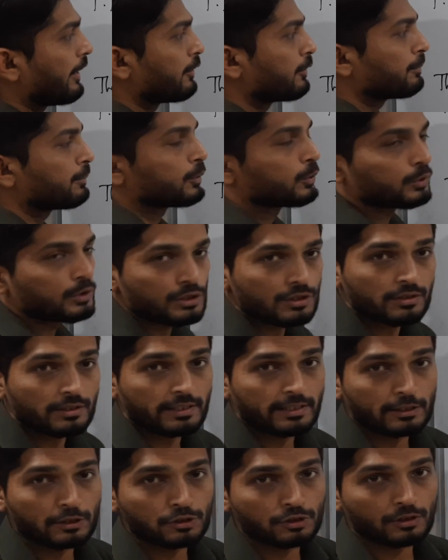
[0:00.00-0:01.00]
have to prove this
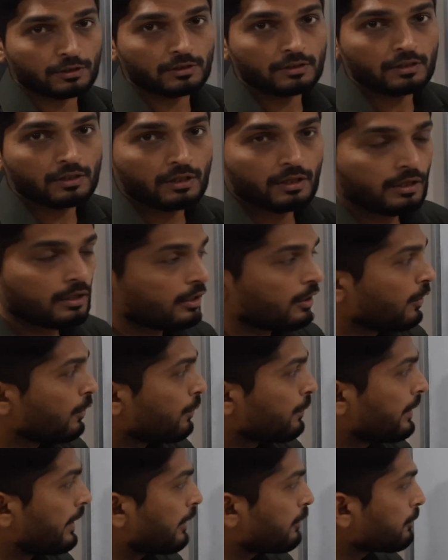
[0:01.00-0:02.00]
relation.
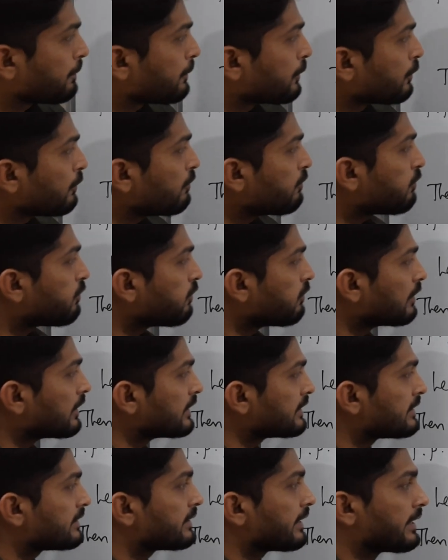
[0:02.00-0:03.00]
We have to prove
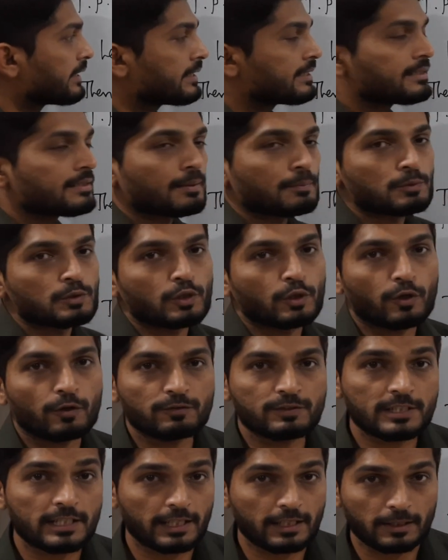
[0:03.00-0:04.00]
first set is subset
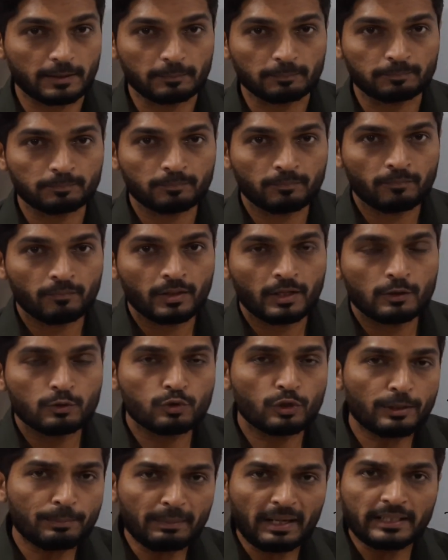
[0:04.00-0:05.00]
of second.
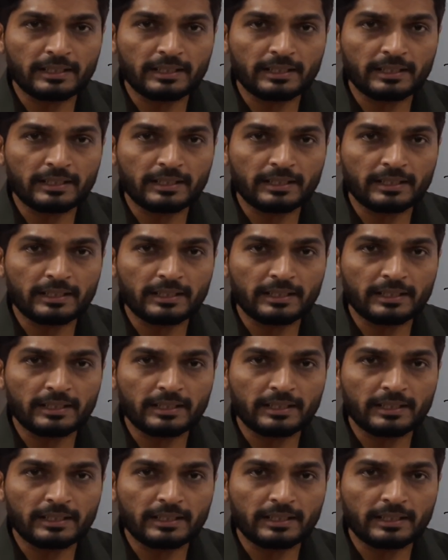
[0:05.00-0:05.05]
So in